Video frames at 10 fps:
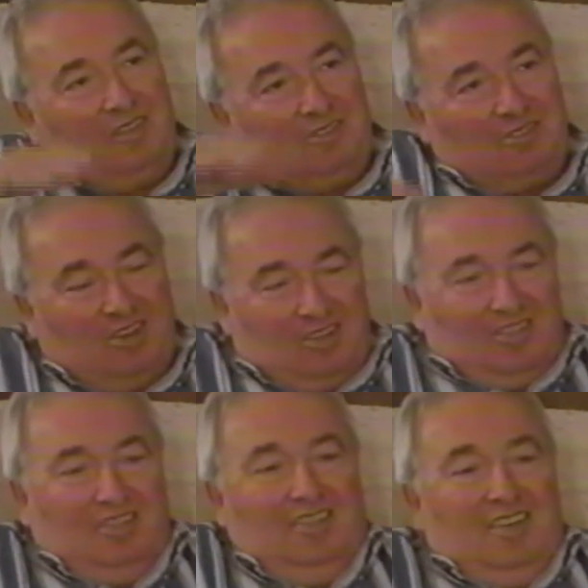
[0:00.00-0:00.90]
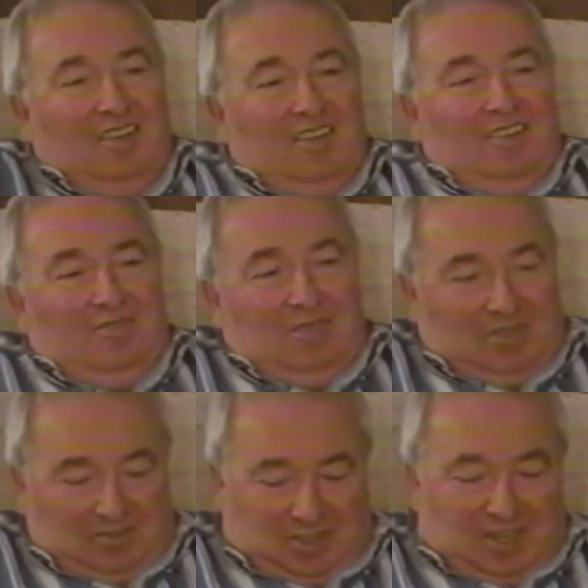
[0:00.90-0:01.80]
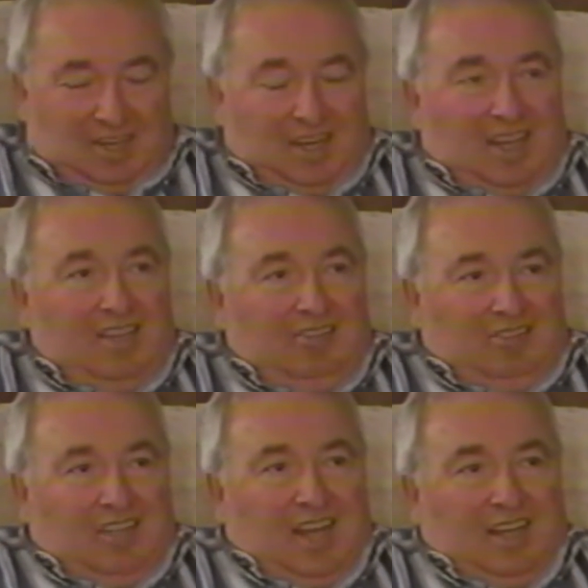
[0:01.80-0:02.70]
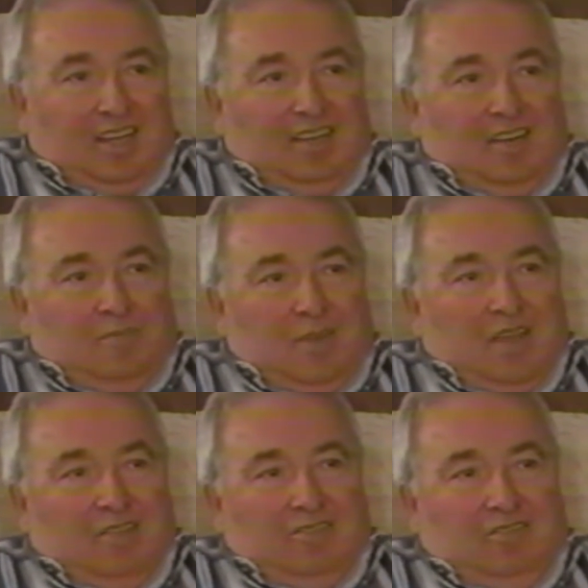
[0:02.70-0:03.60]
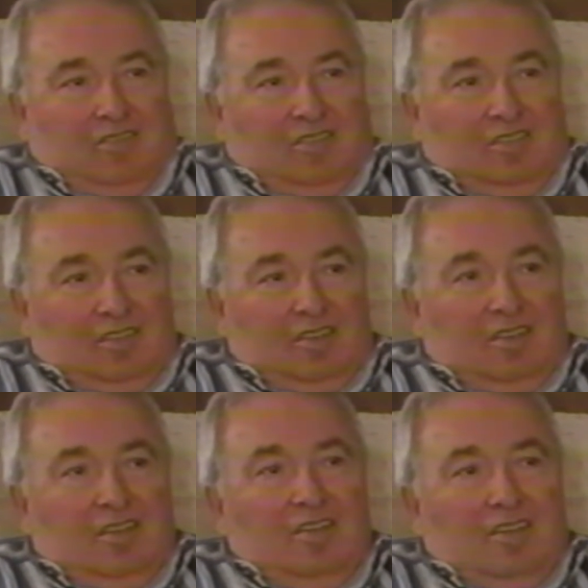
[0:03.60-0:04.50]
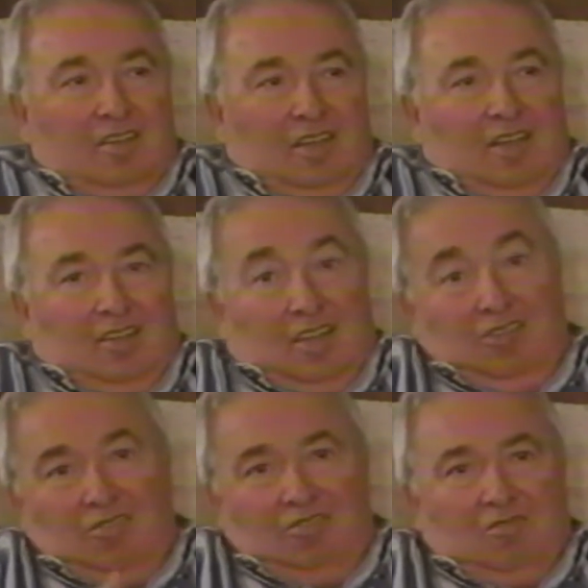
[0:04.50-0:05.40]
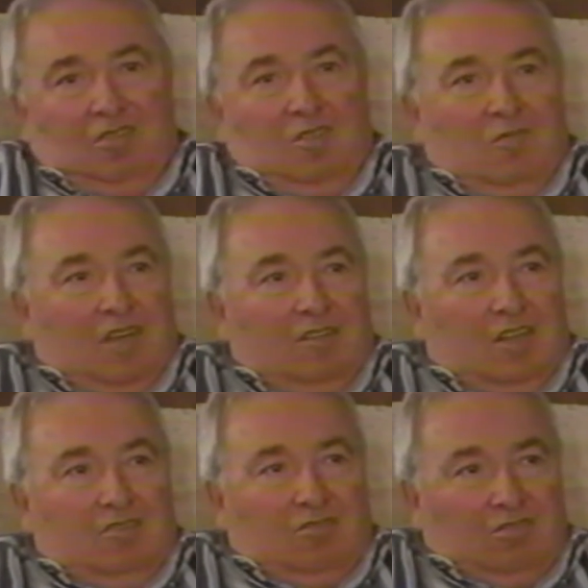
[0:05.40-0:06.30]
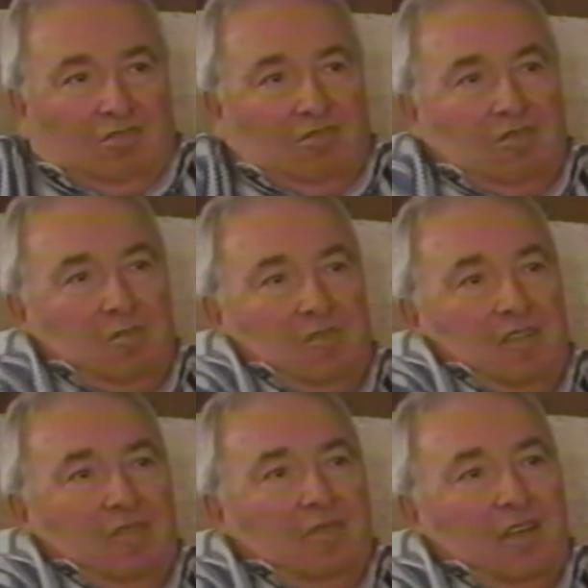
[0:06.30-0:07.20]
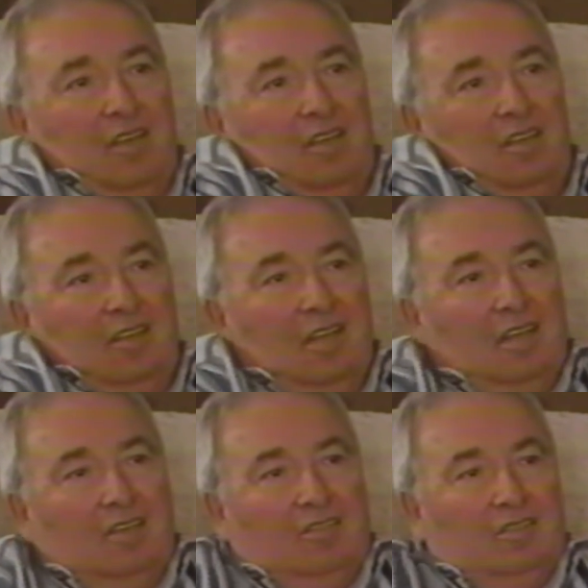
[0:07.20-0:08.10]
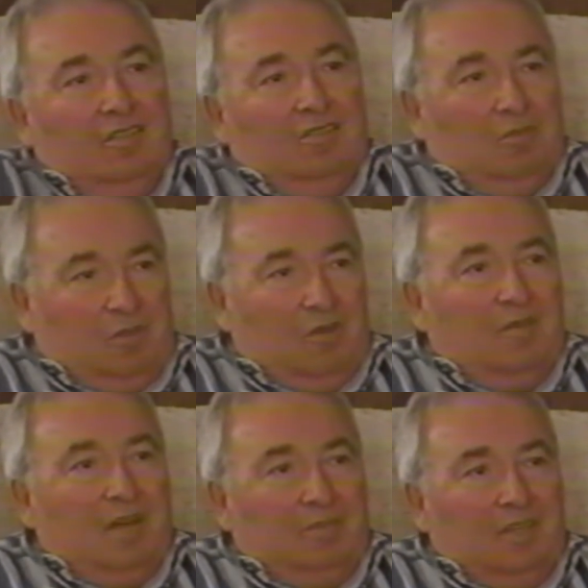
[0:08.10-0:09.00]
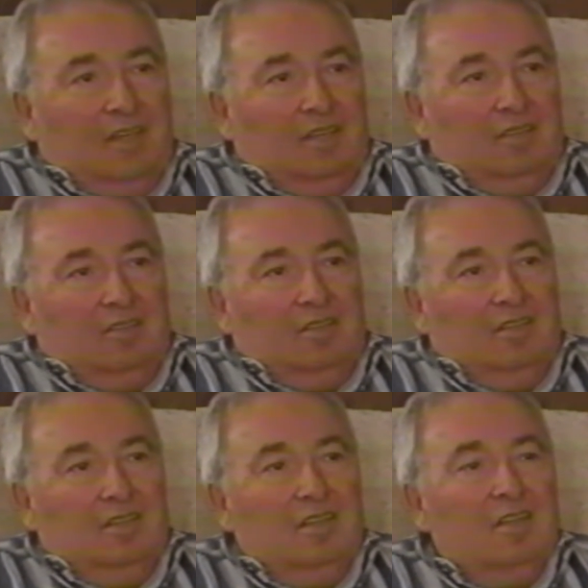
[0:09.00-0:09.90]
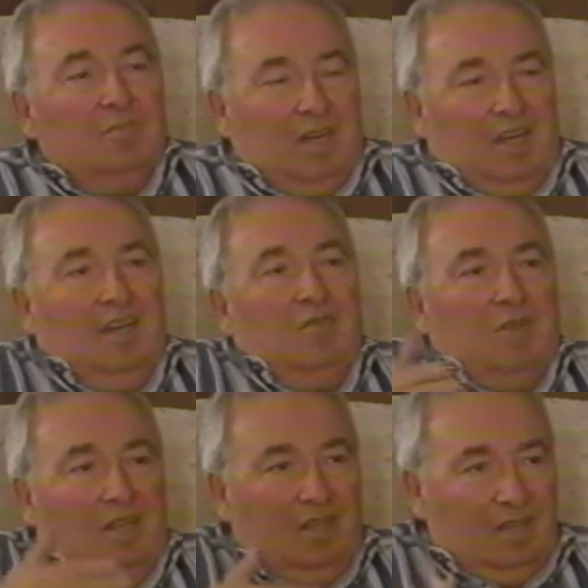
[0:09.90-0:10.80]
short with grenades stuck in their belts. I think those were the ones that used to throw themselves under the tanks to blow up tanks. But anyway,